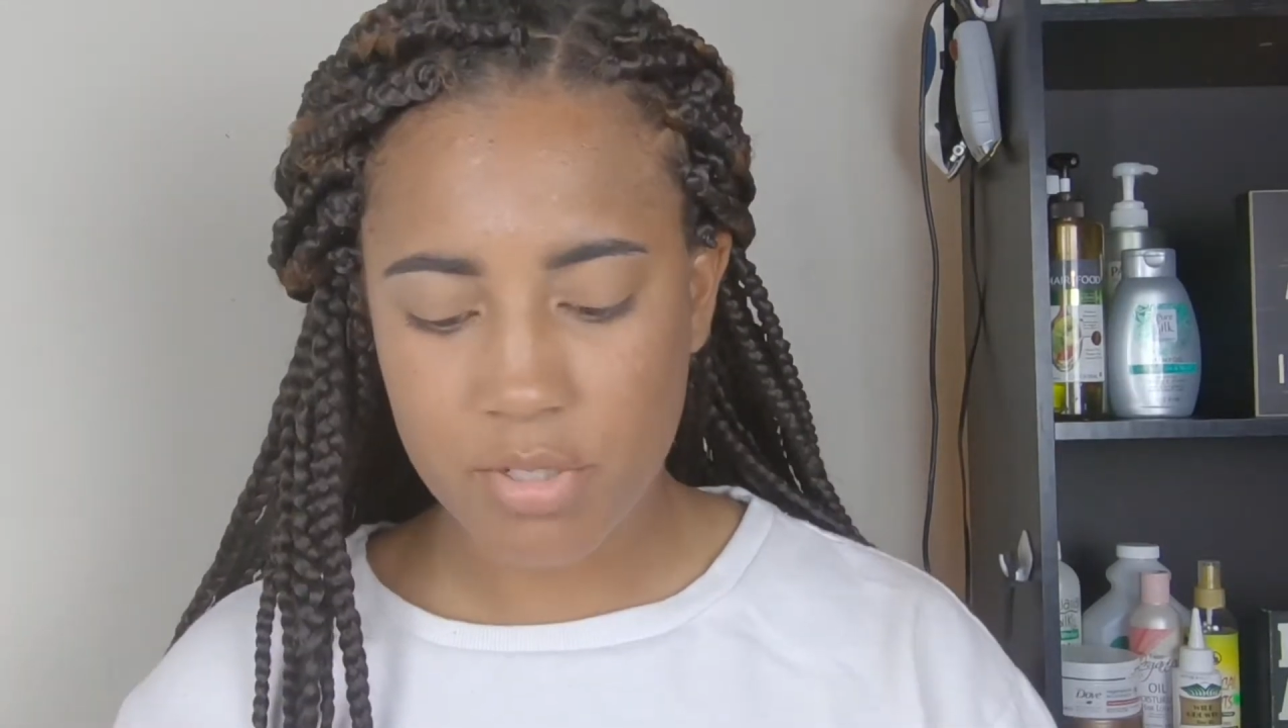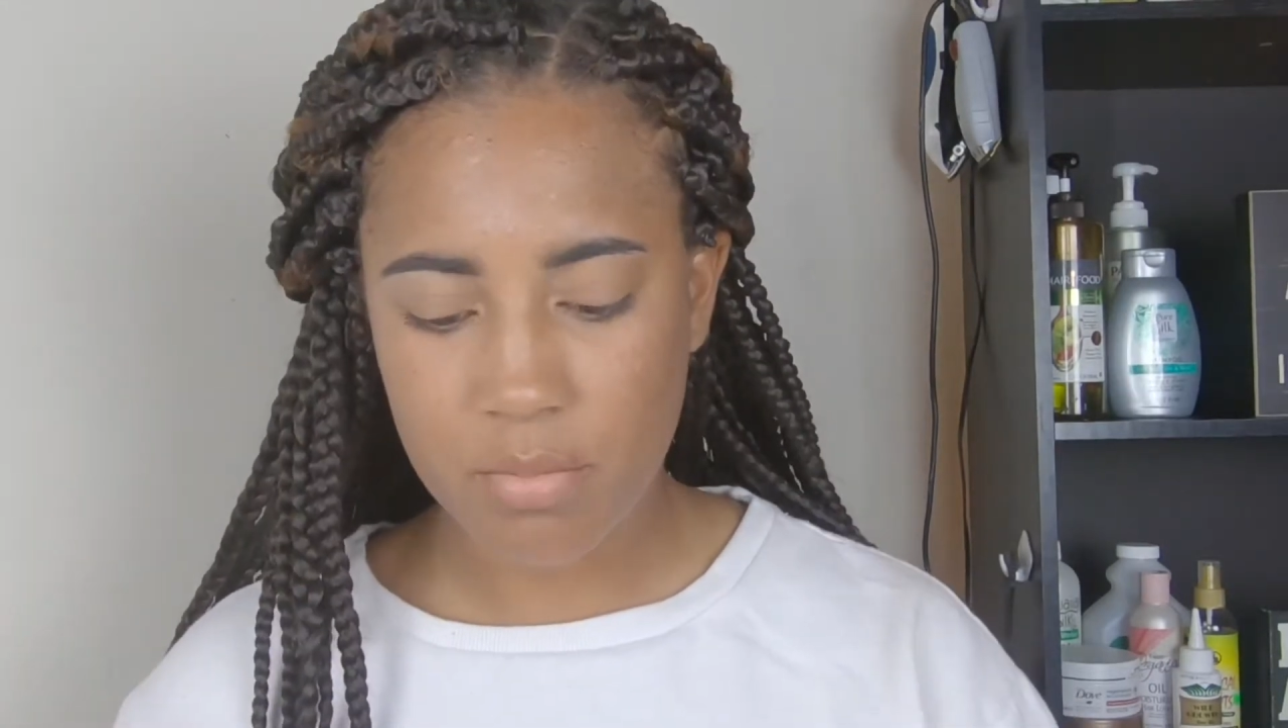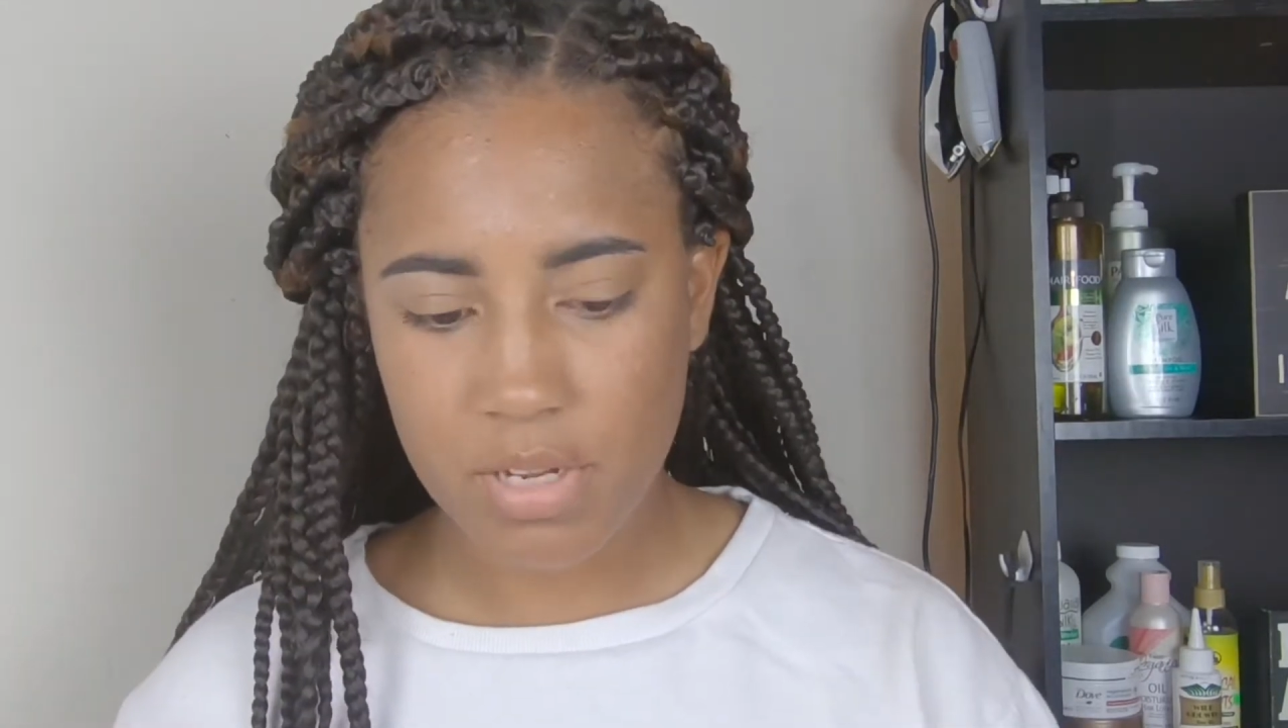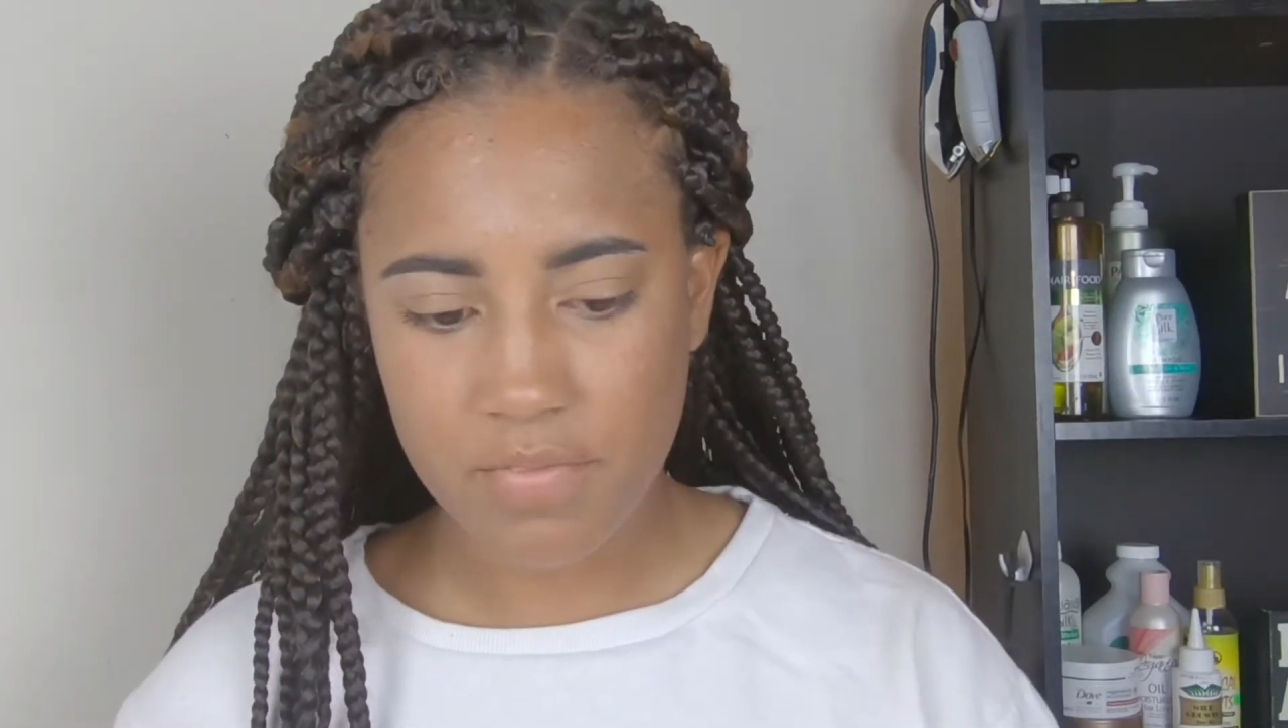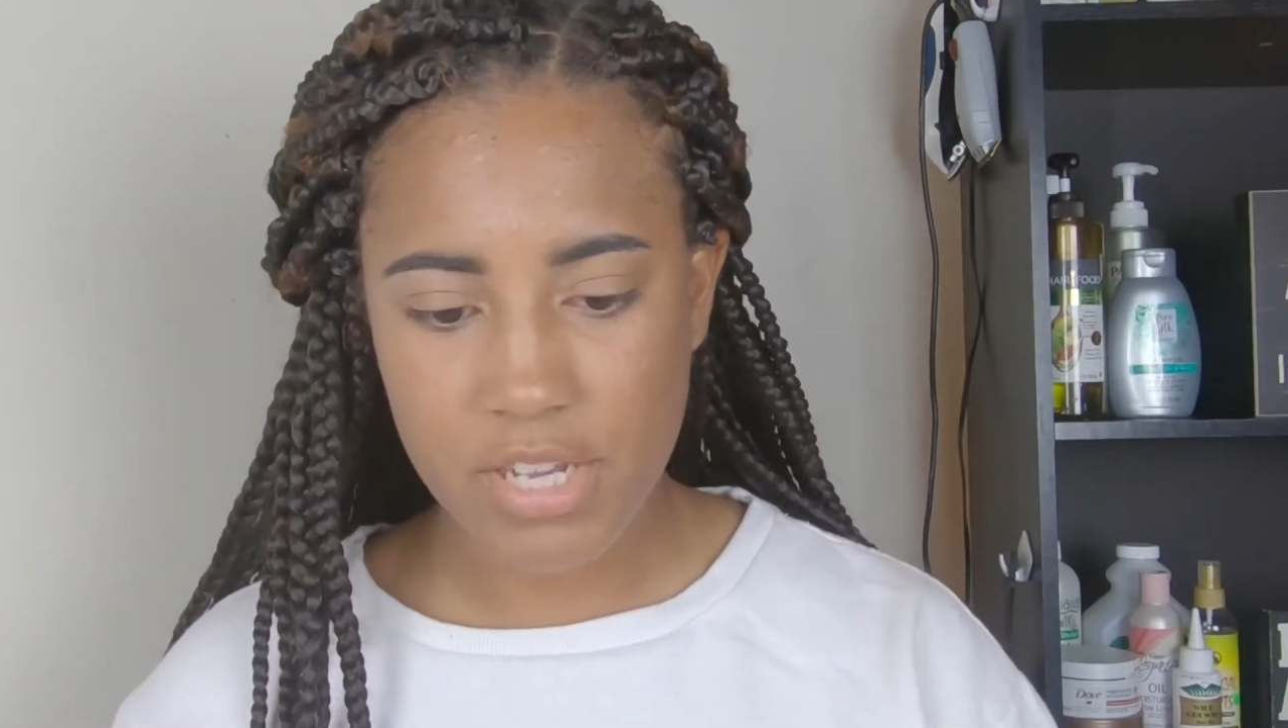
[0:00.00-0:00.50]
on
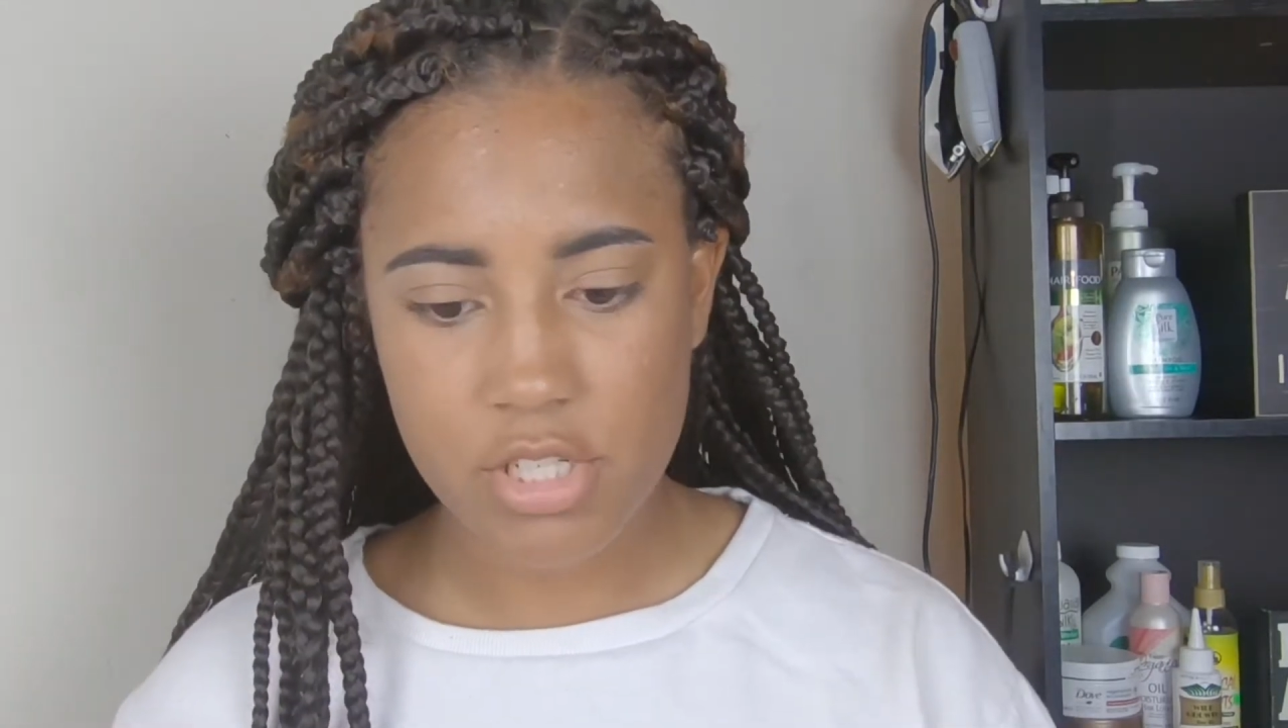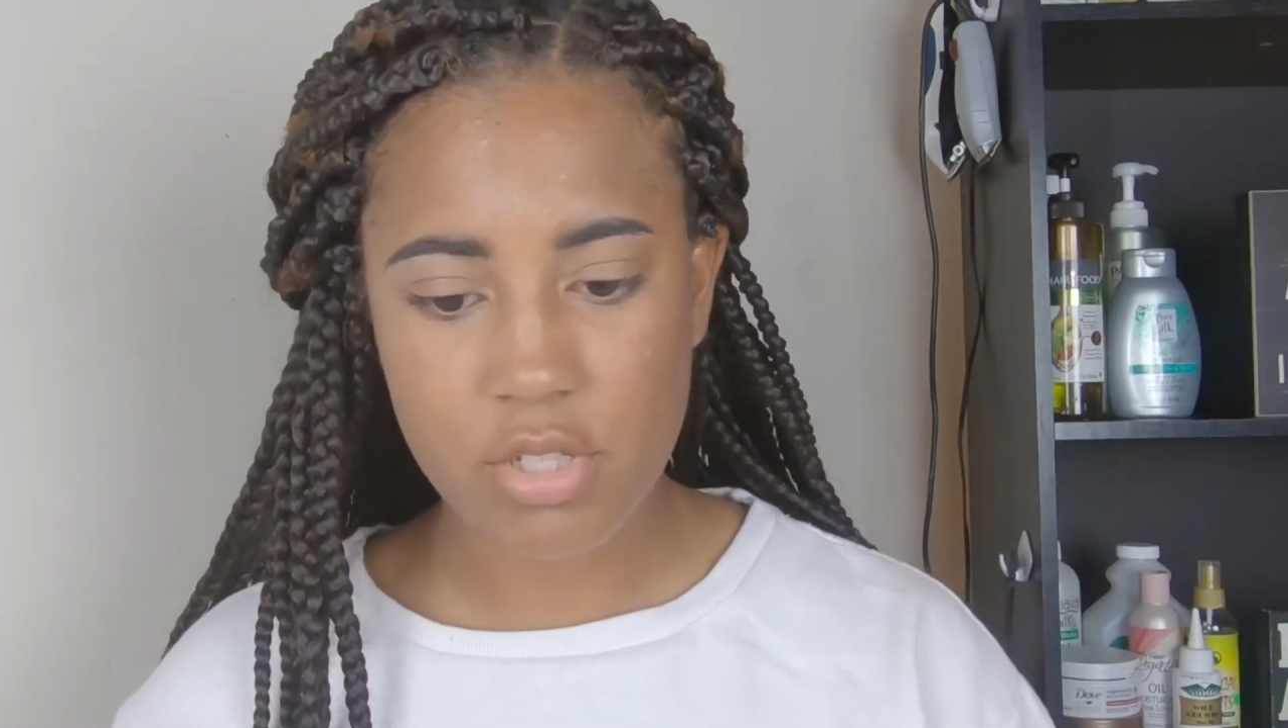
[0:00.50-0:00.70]
my face.